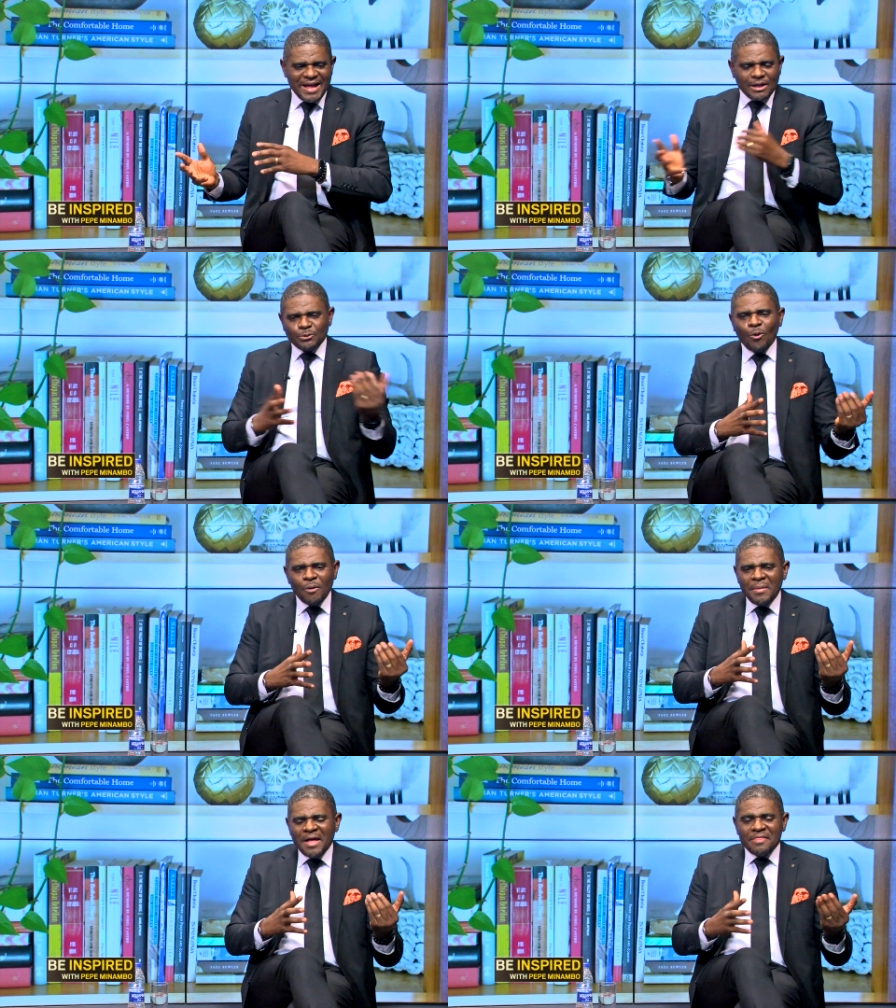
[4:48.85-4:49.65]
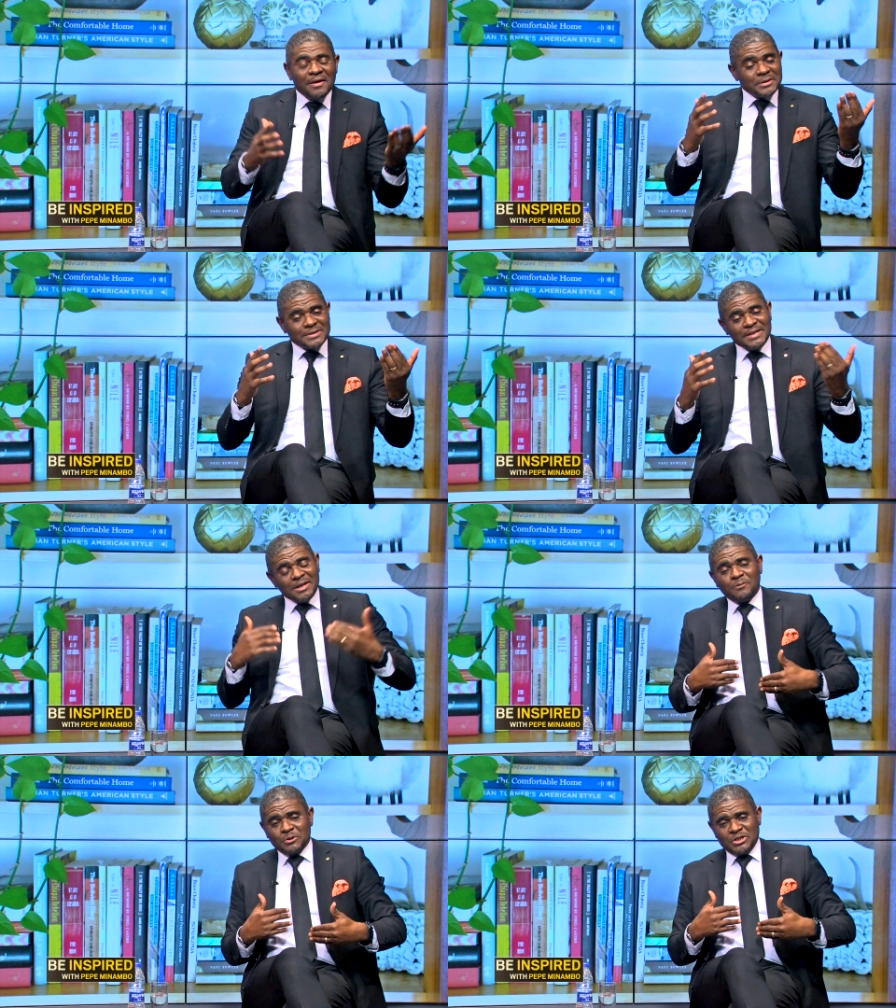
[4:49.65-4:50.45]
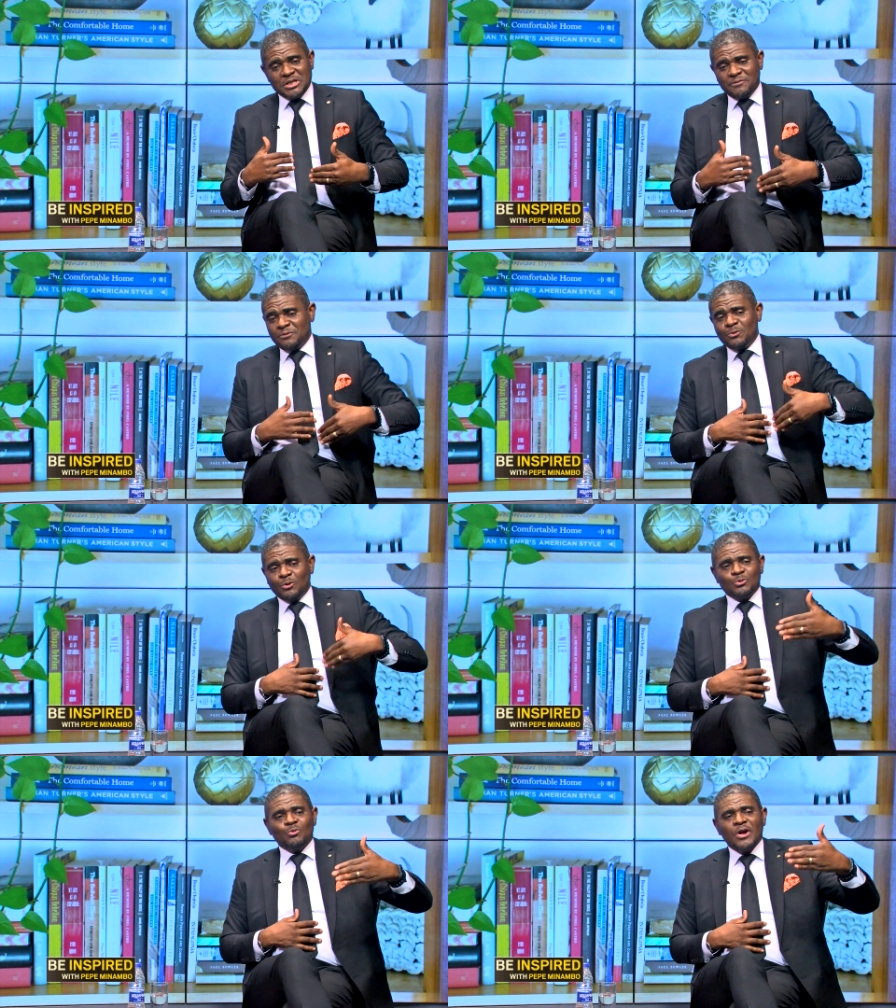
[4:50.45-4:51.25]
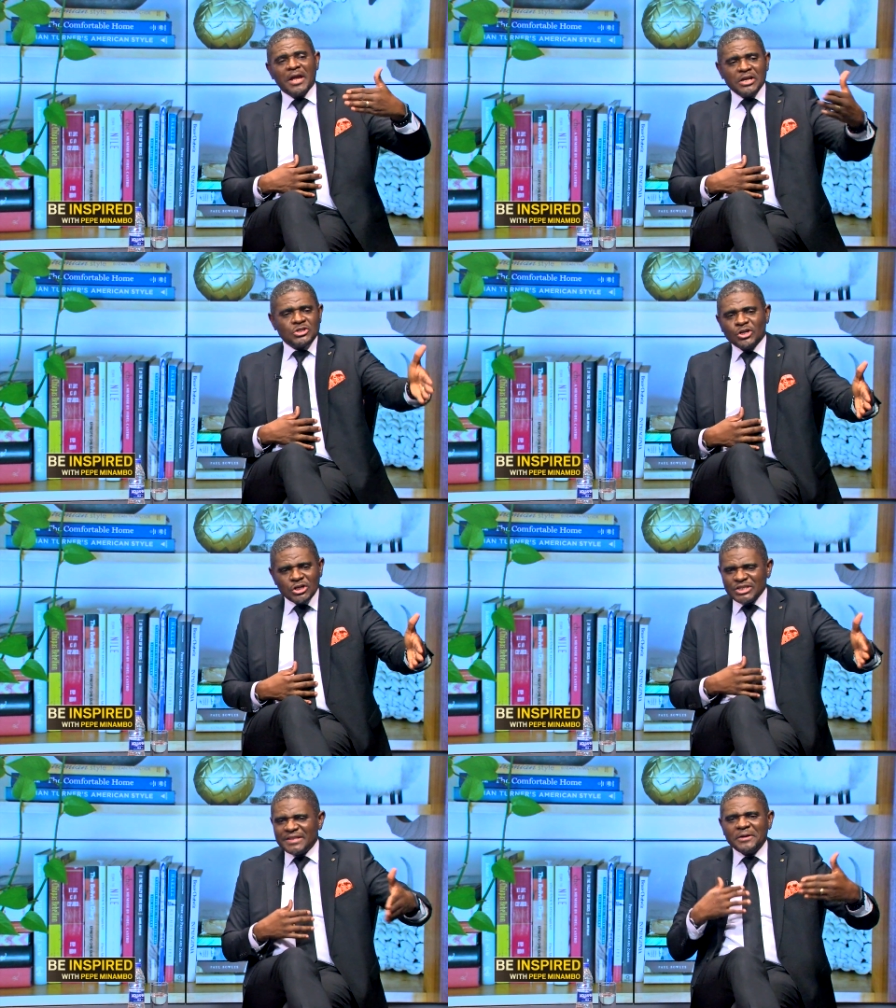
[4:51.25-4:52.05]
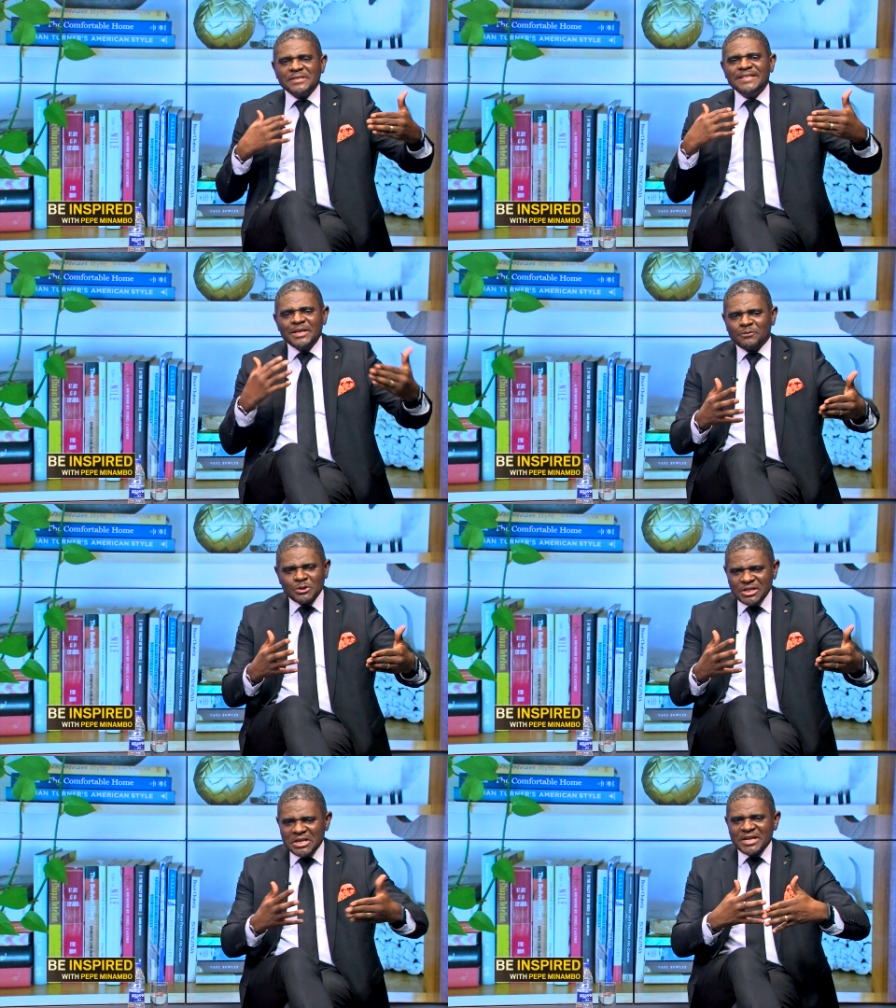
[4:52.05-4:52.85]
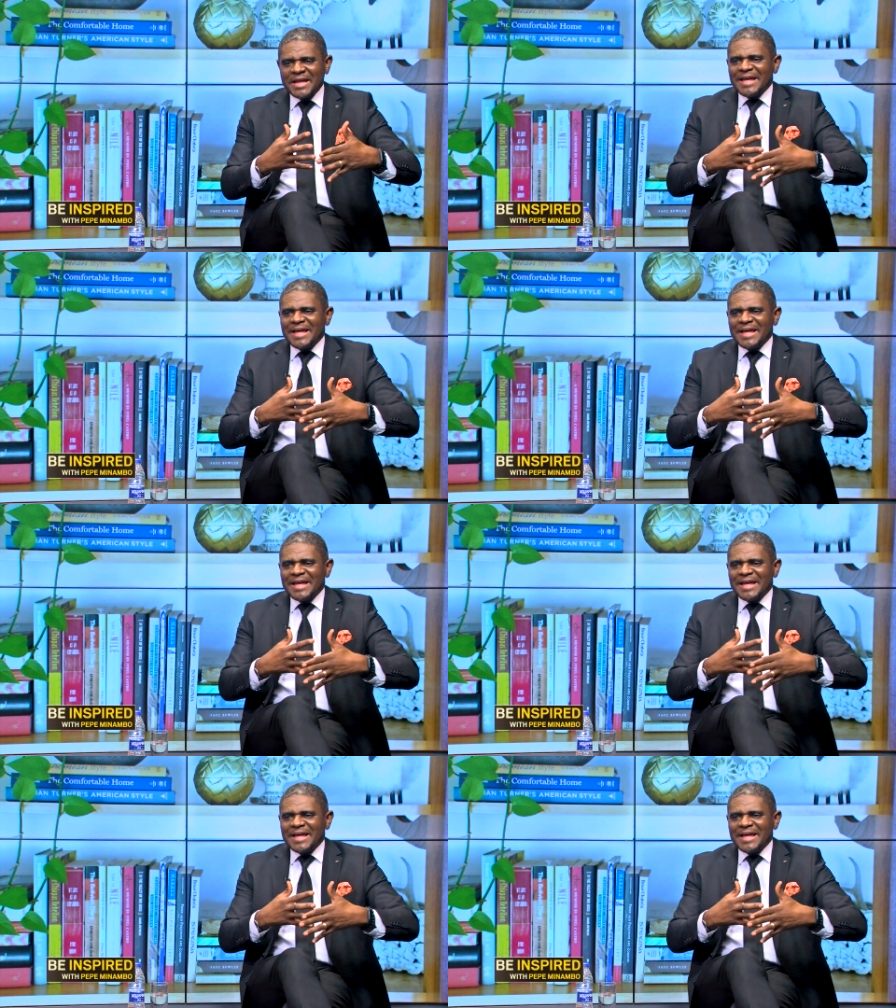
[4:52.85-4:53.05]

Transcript: At home, there is need for change. If you go to a church, there is need for change.